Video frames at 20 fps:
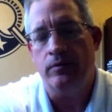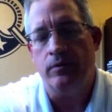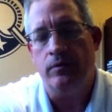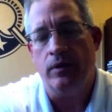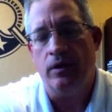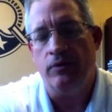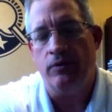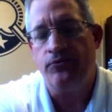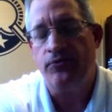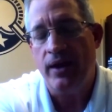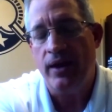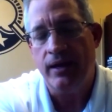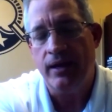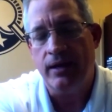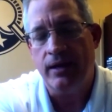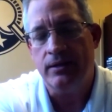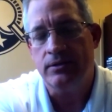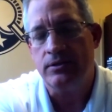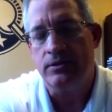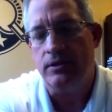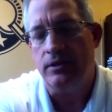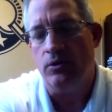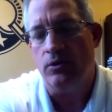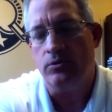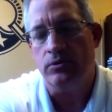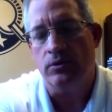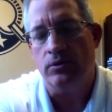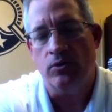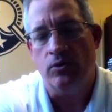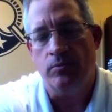uh, fans, the
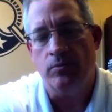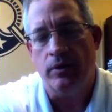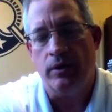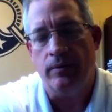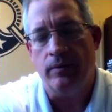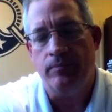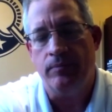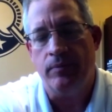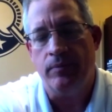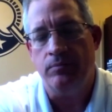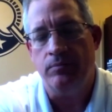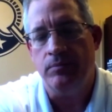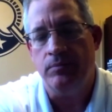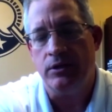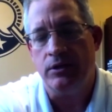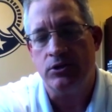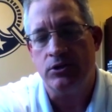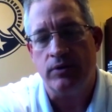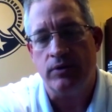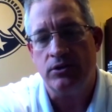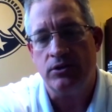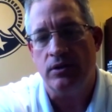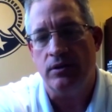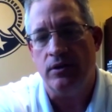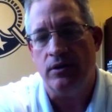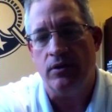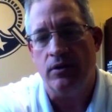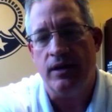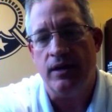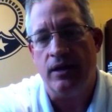Oklahoma administration
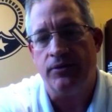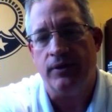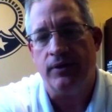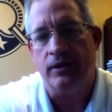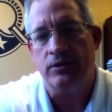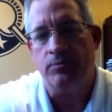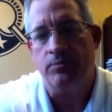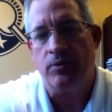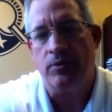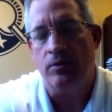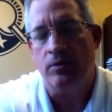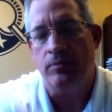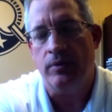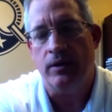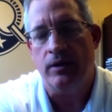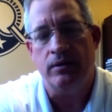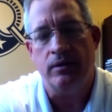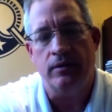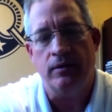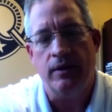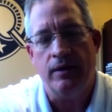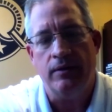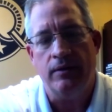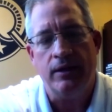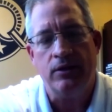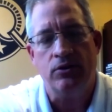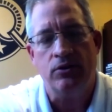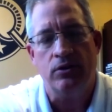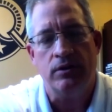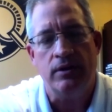there in the athletic department, they,
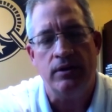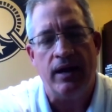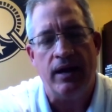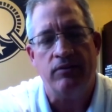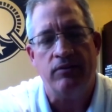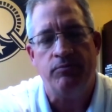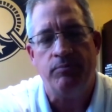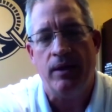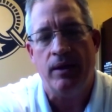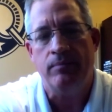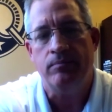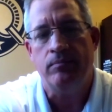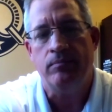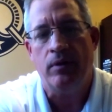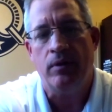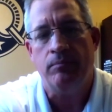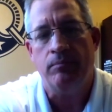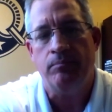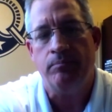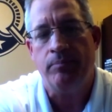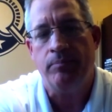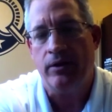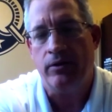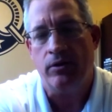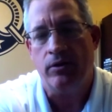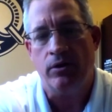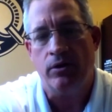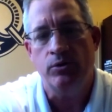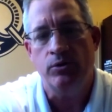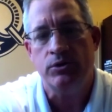they, could not have been better
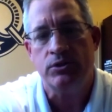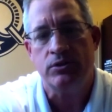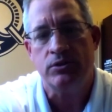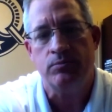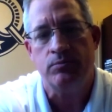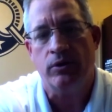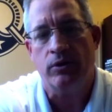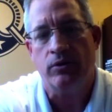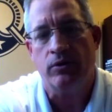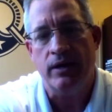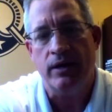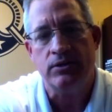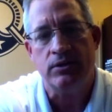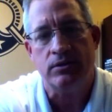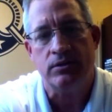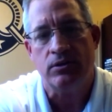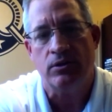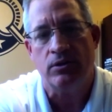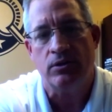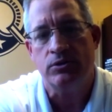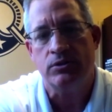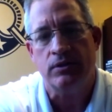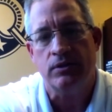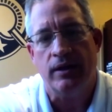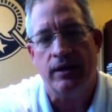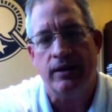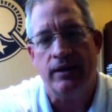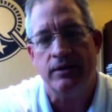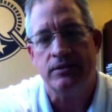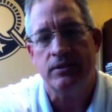hosts, more gracious hosts to
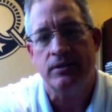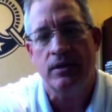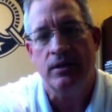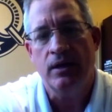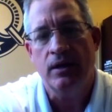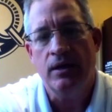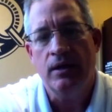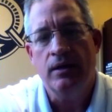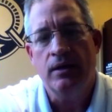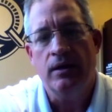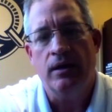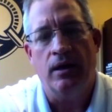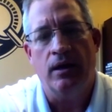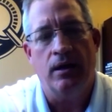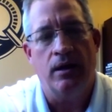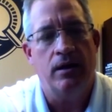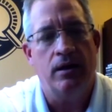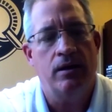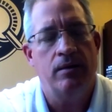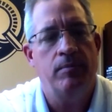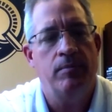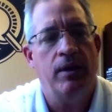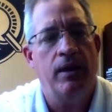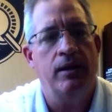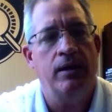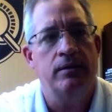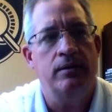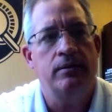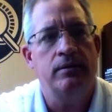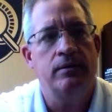us, um,
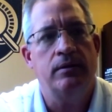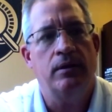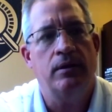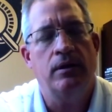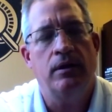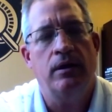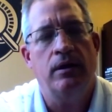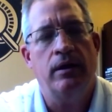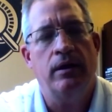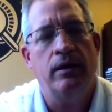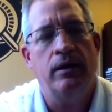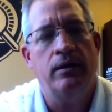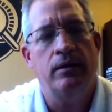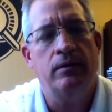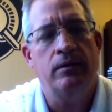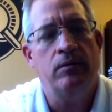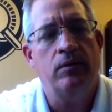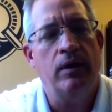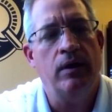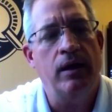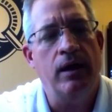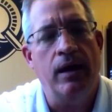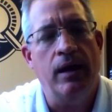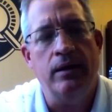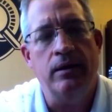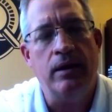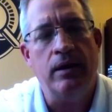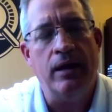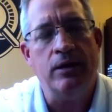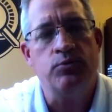and. Uh,
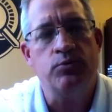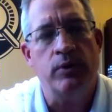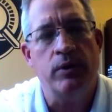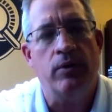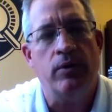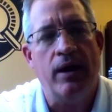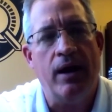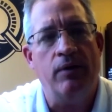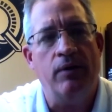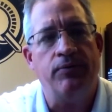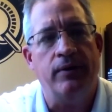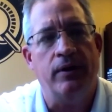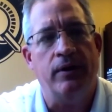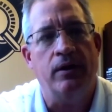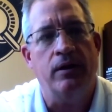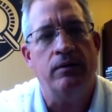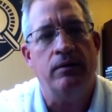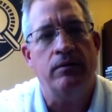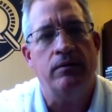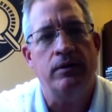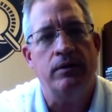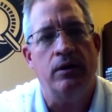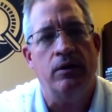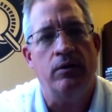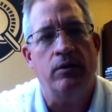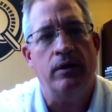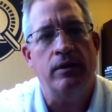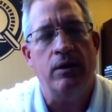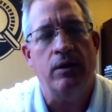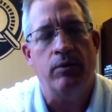and as we were out there, you
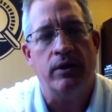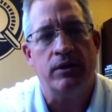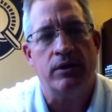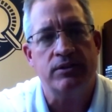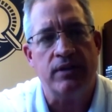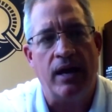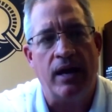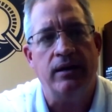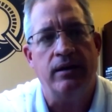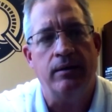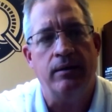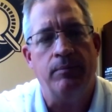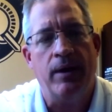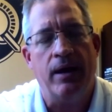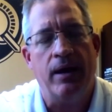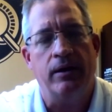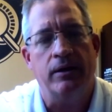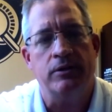know, and they were excited about